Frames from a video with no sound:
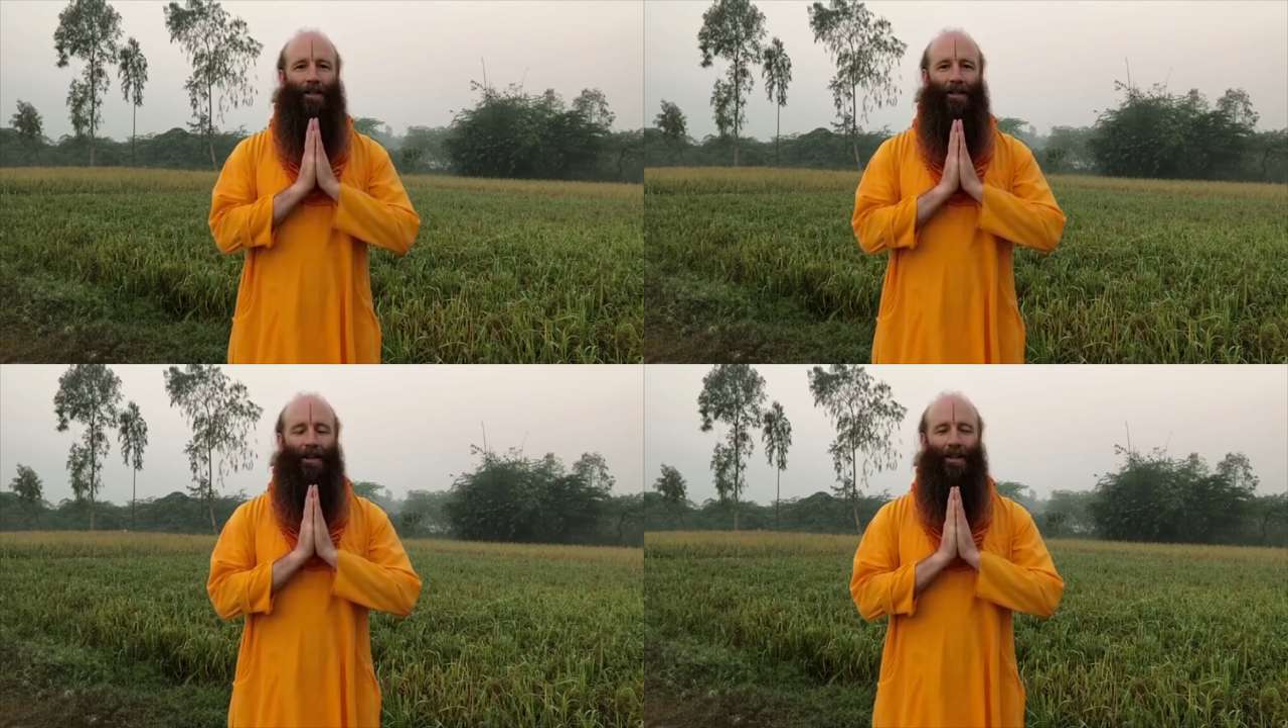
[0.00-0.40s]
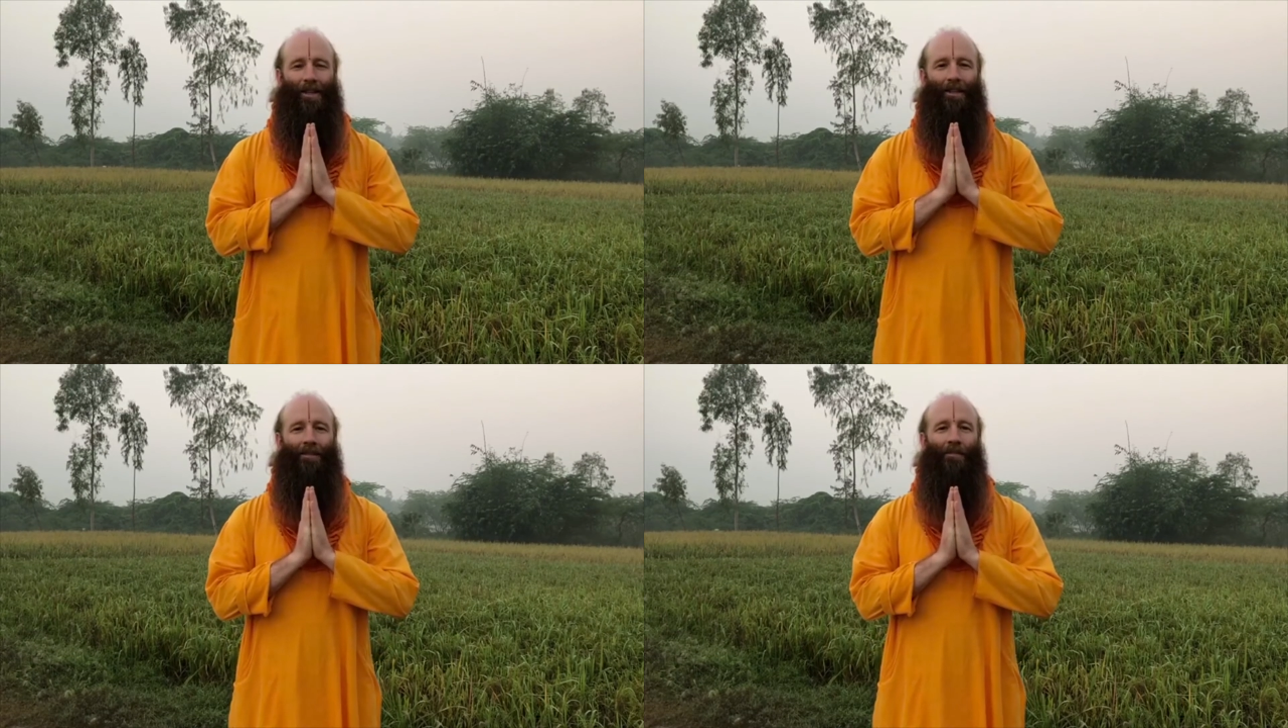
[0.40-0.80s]

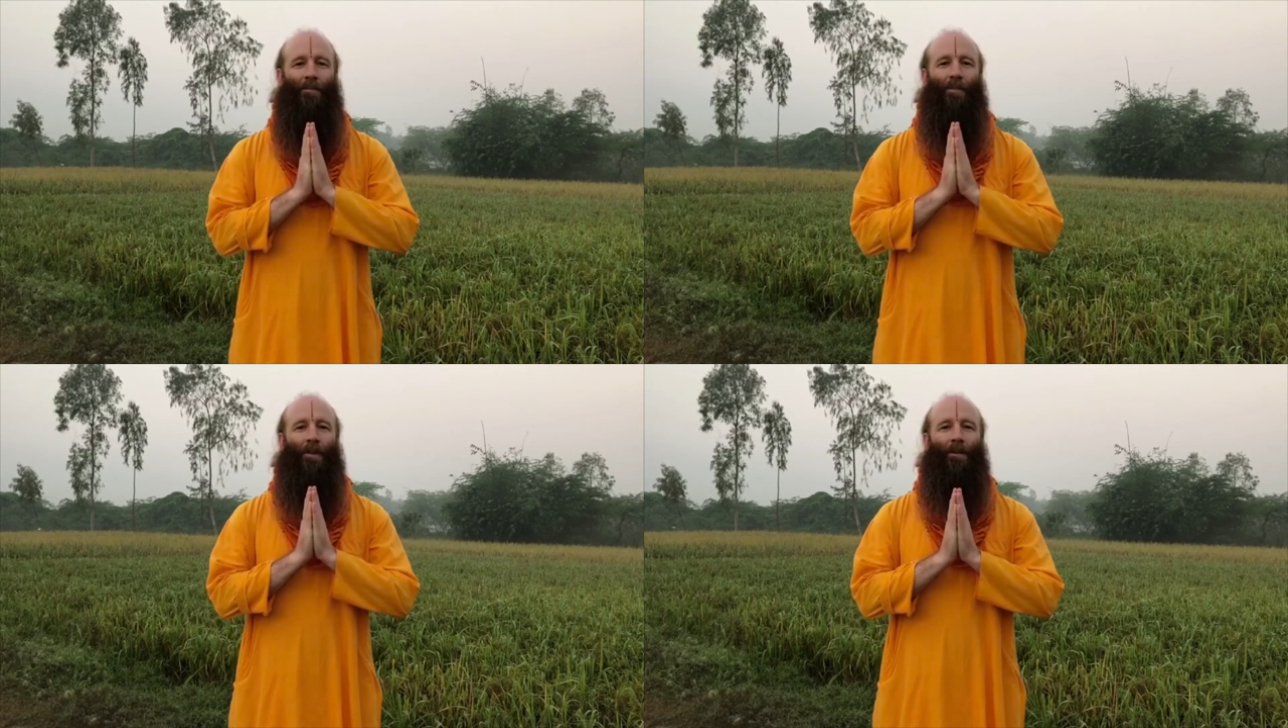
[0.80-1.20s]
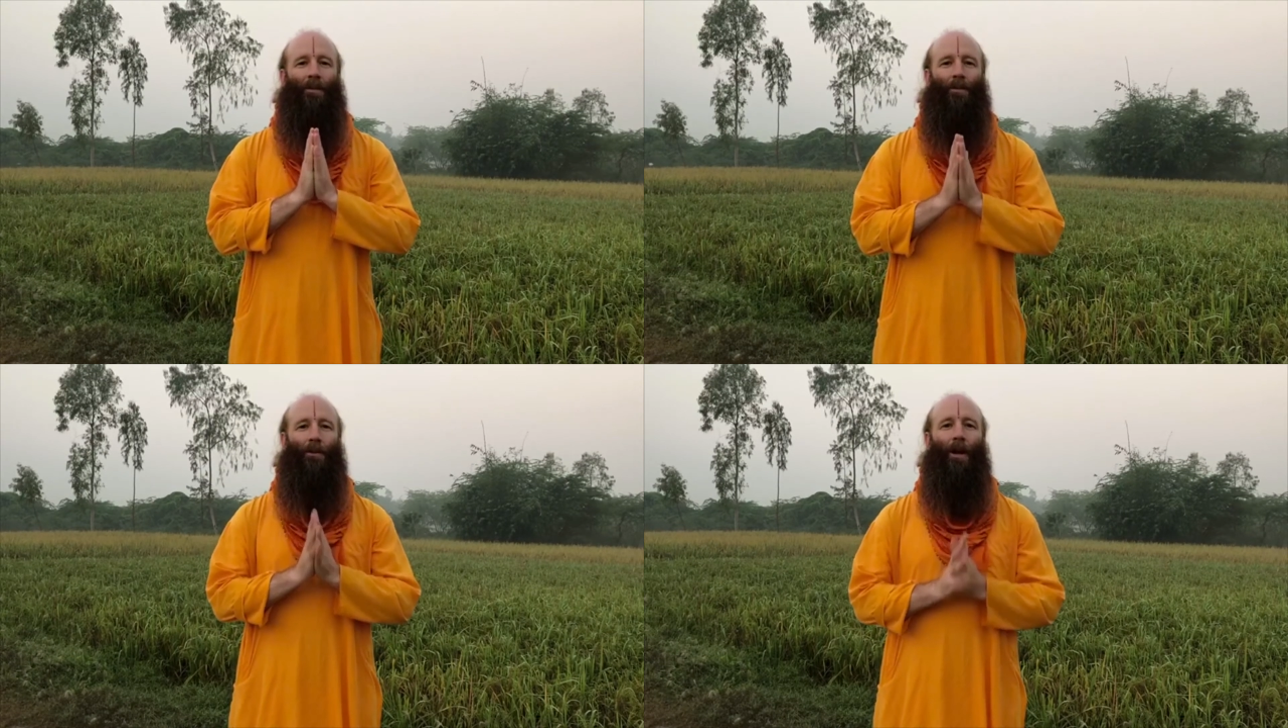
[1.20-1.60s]
Radhe,
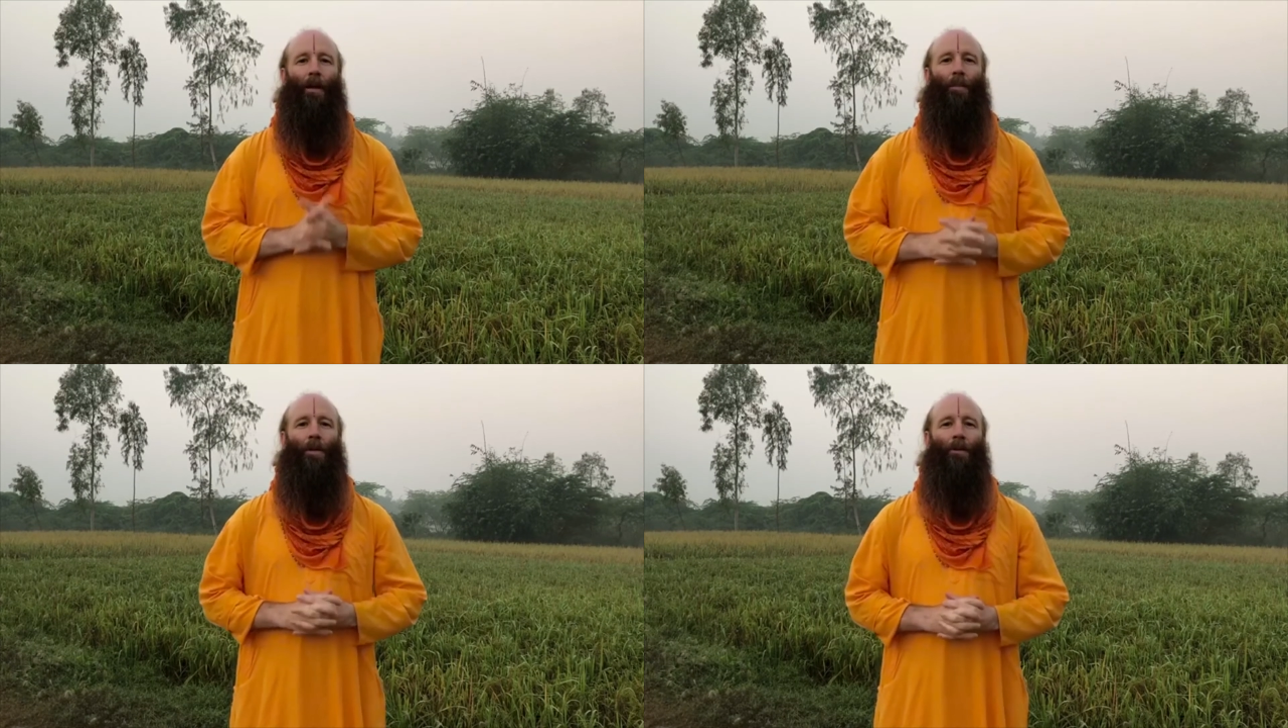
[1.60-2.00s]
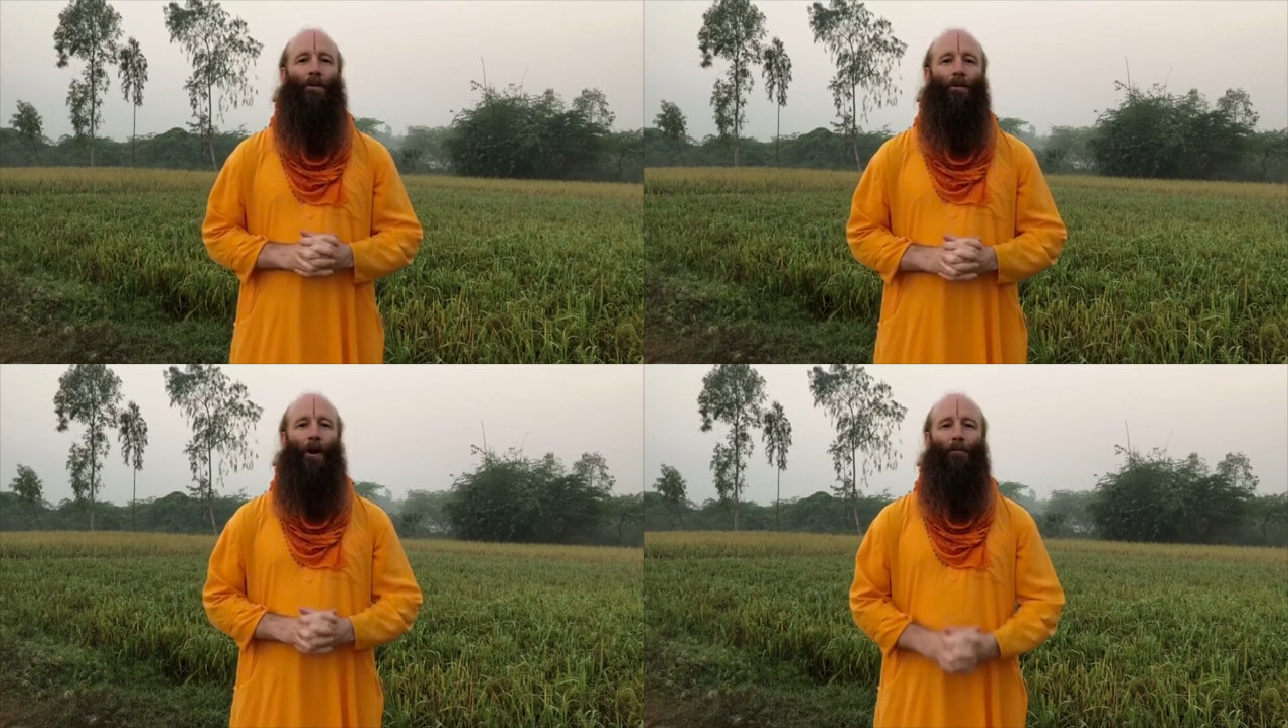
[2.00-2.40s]
today I'm here
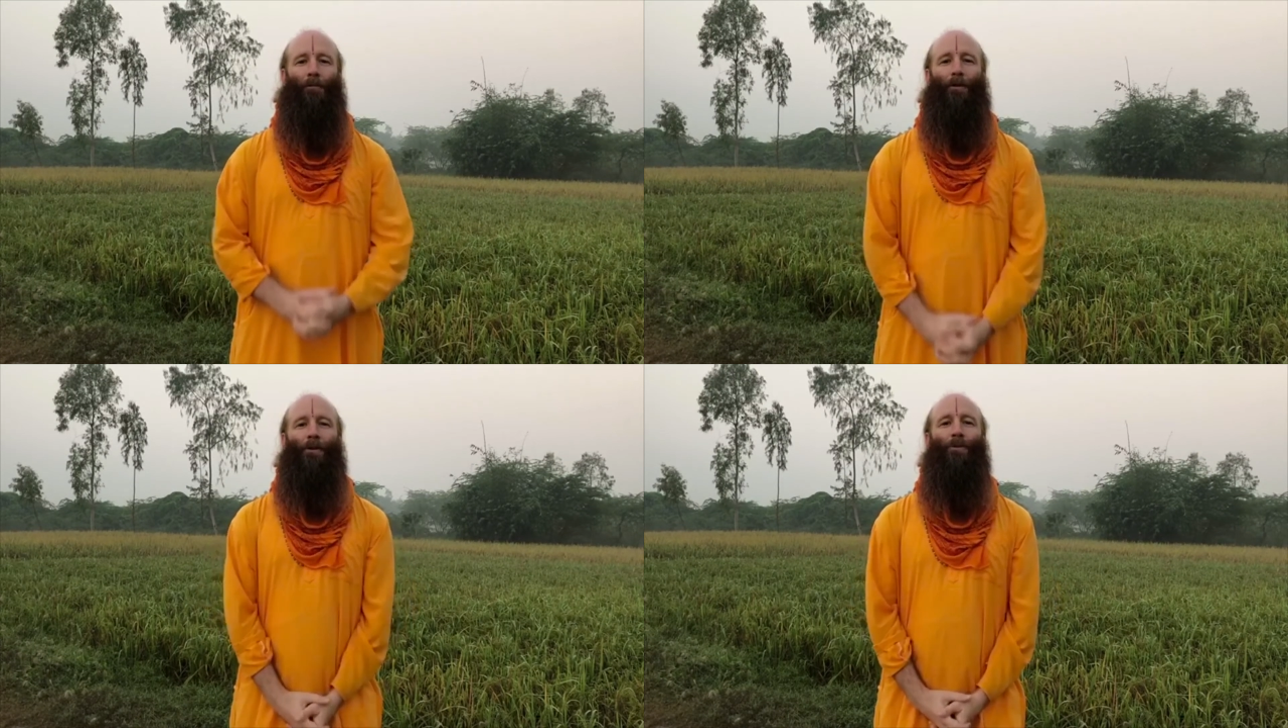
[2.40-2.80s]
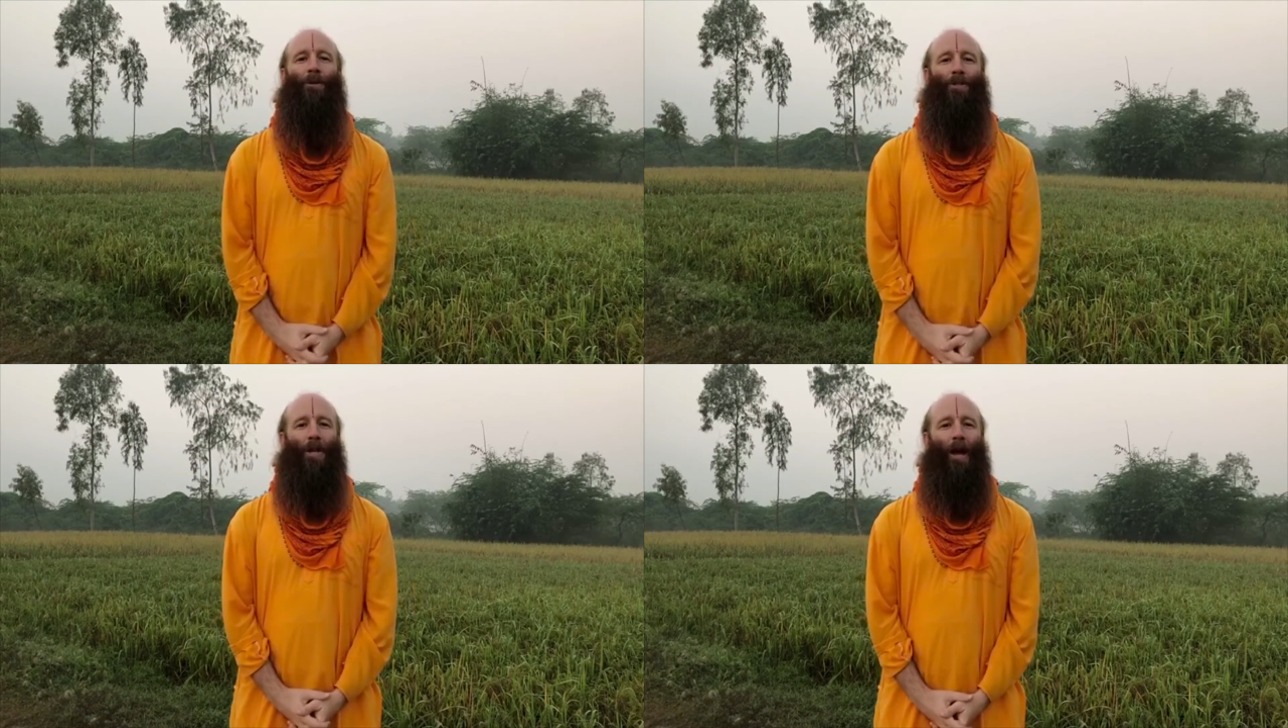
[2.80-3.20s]
to offer you
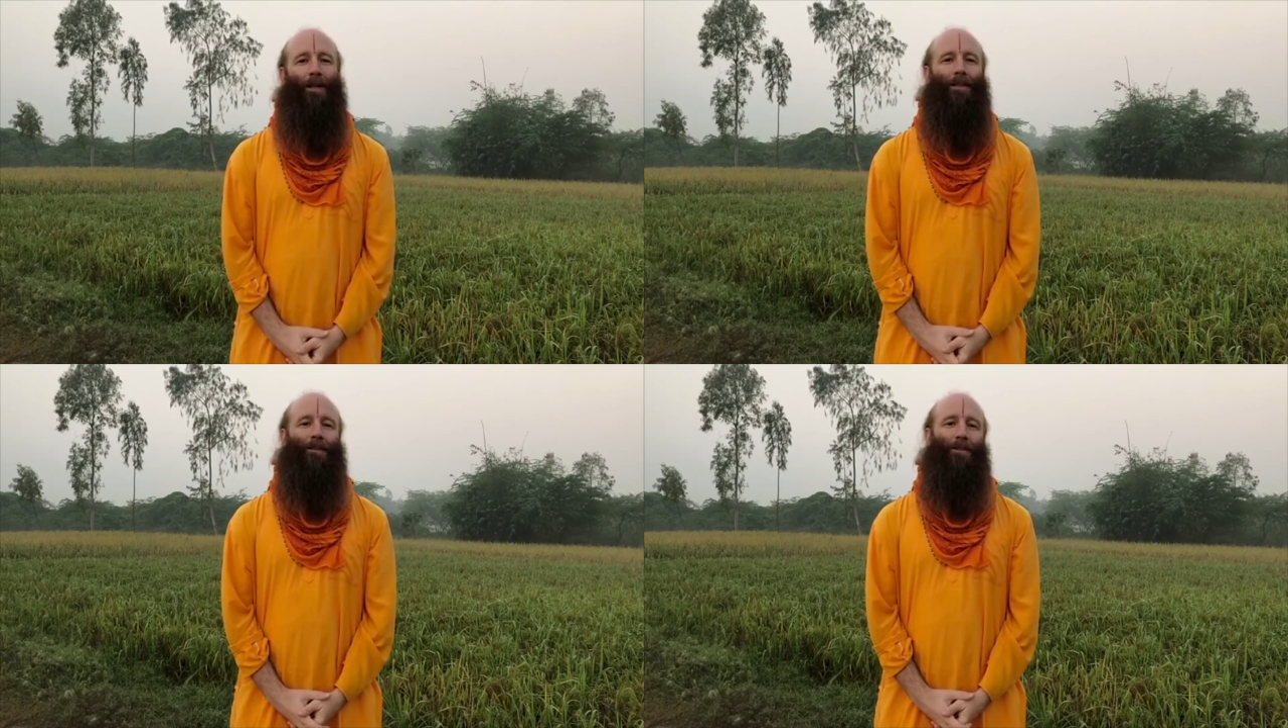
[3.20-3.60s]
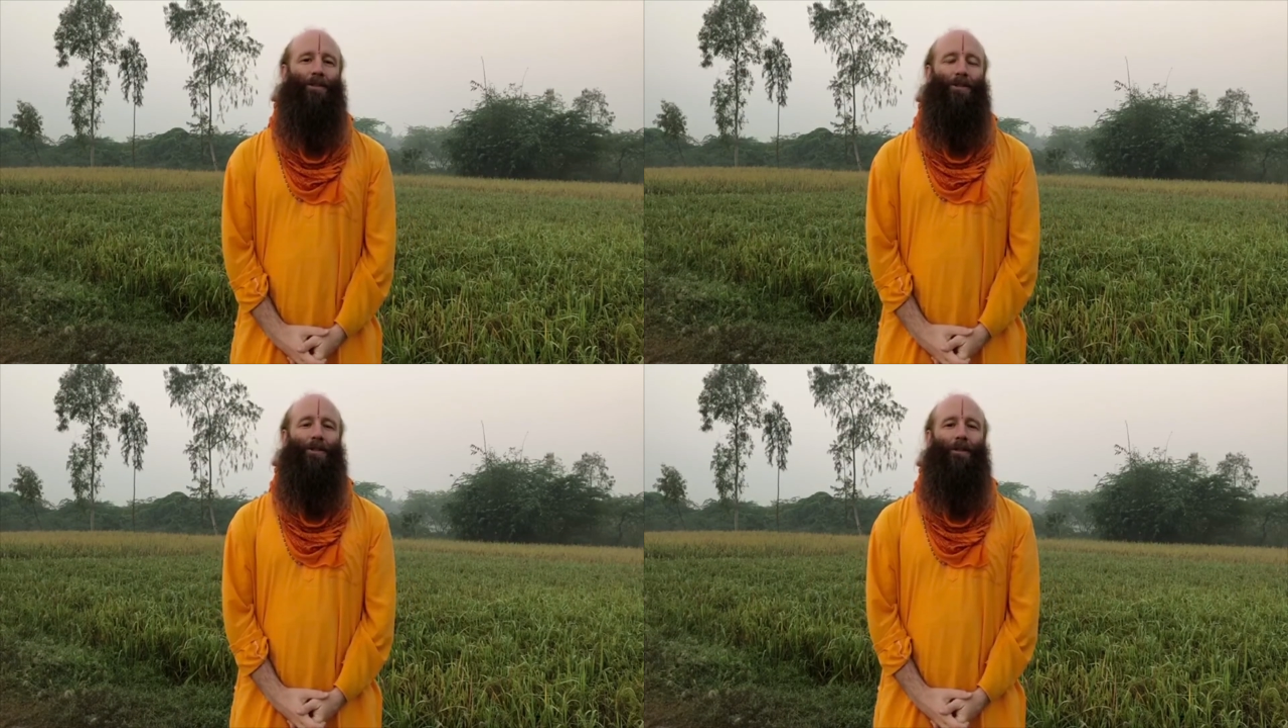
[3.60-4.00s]
a
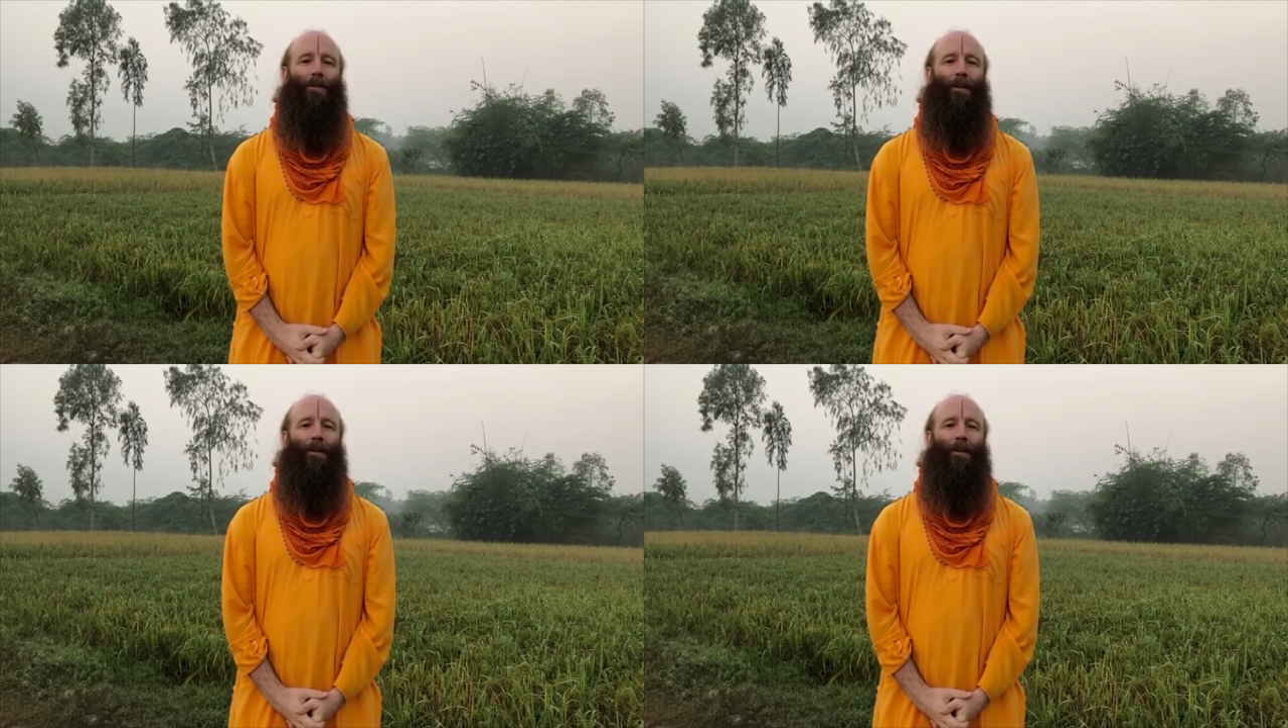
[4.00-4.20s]
challenge.